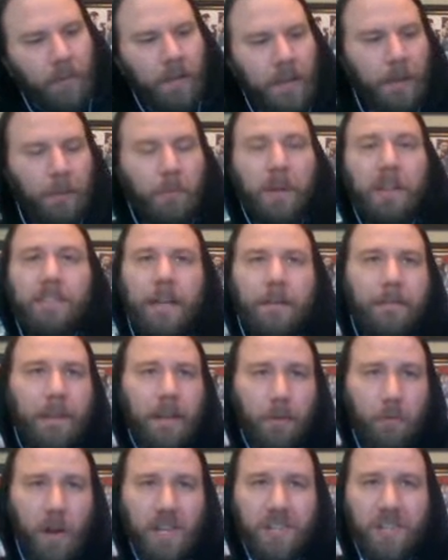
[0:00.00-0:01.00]
Anyone else have
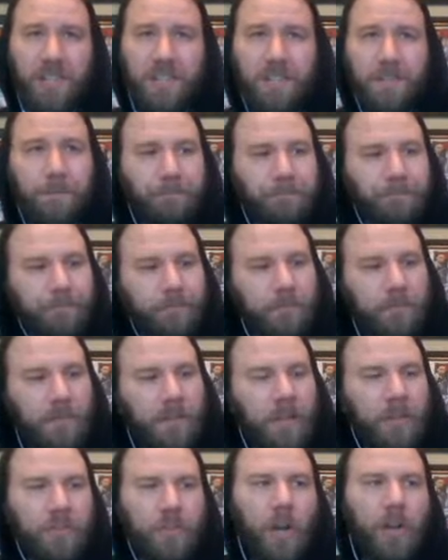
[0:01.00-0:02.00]
any questions?
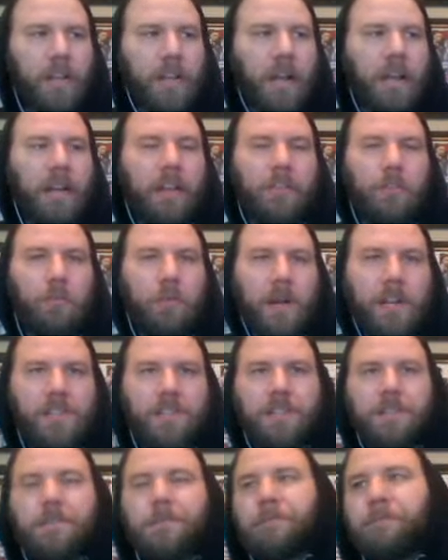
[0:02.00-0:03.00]
Doug, you got any other
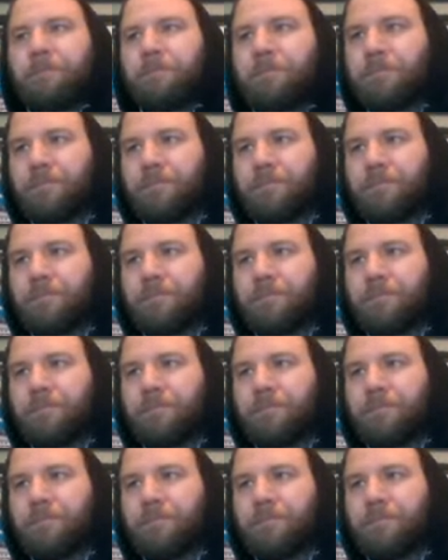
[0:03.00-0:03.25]
questions?